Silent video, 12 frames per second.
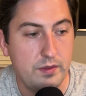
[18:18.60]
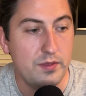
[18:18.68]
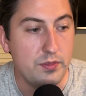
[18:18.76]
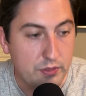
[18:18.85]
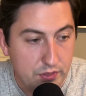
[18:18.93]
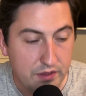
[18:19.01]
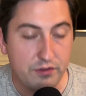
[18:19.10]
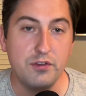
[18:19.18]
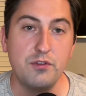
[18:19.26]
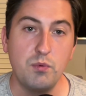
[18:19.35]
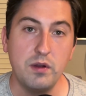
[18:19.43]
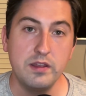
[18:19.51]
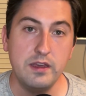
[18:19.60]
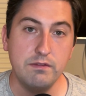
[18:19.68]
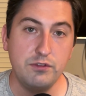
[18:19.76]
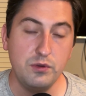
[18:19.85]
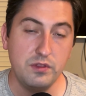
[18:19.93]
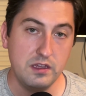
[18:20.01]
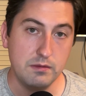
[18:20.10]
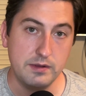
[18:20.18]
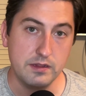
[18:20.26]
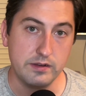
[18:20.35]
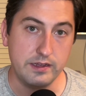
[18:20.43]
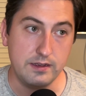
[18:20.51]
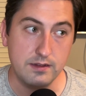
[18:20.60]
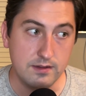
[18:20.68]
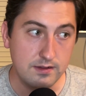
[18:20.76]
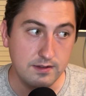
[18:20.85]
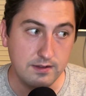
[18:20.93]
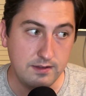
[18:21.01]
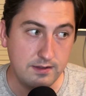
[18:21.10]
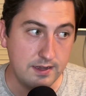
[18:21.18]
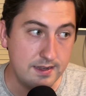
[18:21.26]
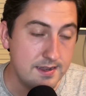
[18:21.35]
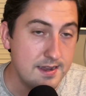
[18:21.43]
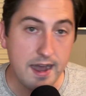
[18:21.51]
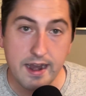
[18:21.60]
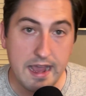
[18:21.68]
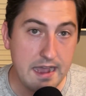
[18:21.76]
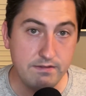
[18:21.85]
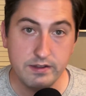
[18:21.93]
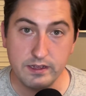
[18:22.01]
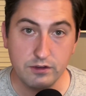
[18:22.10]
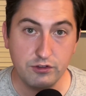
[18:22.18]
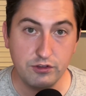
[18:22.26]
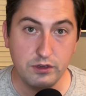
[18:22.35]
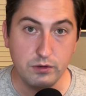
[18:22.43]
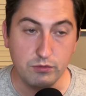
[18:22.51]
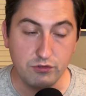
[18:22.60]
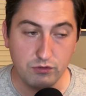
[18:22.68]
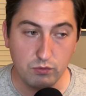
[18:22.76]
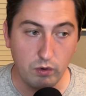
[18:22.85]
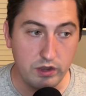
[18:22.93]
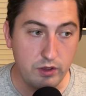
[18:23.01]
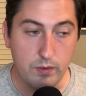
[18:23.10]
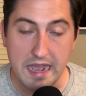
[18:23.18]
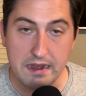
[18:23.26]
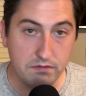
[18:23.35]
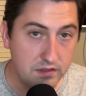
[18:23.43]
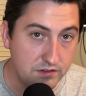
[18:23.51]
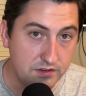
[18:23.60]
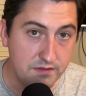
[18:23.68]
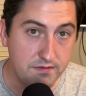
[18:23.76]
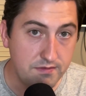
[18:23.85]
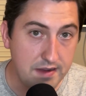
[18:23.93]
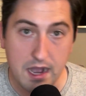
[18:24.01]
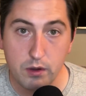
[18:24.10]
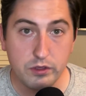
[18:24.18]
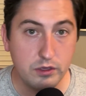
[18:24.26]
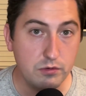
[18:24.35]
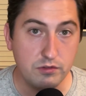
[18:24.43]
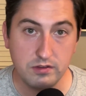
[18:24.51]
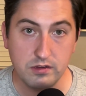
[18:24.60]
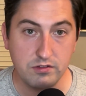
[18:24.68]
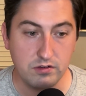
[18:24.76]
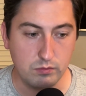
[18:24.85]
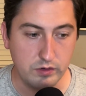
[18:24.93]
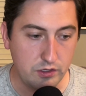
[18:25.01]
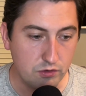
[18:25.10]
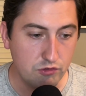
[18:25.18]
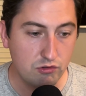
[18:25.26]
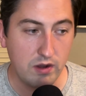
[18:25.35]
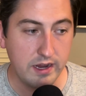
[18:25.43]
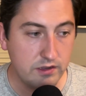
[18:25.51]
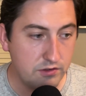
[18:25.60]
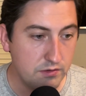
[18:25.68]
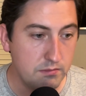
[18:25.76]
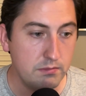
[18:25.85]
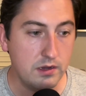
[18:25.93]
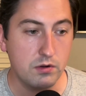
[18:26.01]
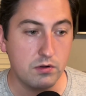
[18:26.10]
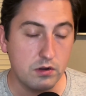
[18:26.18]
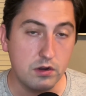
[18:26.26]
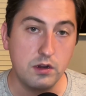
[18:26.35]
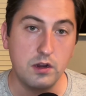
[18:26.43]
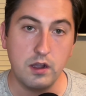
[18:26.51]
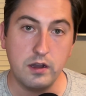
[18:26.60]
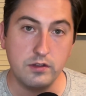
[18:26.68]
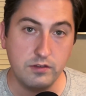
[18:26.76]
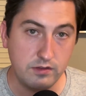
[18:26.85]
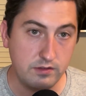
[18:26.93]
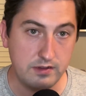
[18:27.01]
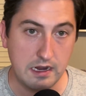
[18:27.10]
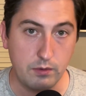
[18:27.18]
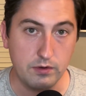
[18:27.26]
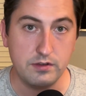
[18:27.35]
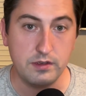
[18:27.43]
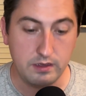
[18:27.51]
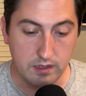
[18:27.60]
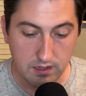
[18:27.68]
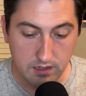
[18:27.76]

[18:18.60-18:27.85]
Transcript: this is what gives you the ability to not have an excuse when you have this value system, when you're trying to mirror God's integrity